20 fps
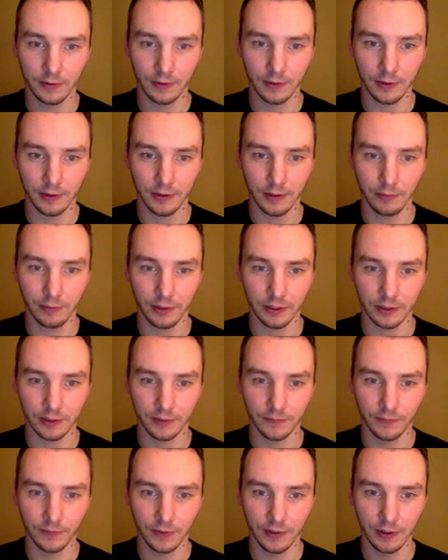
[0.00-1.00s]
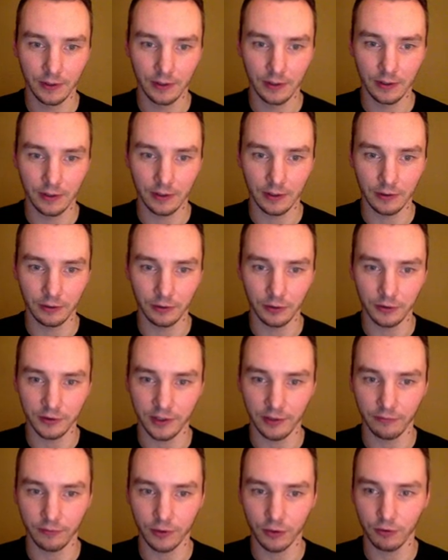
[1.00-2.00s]
And that worked. I'm going to do the
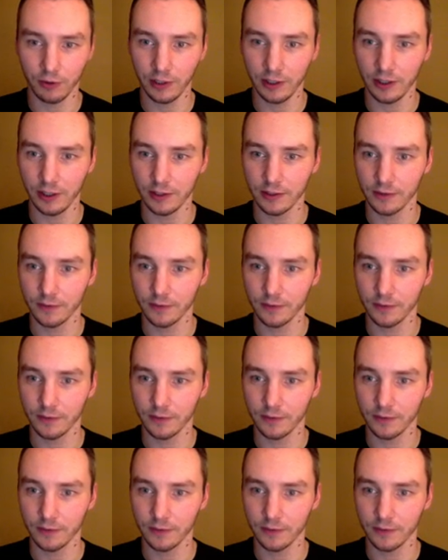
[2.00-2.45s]
same for screen height.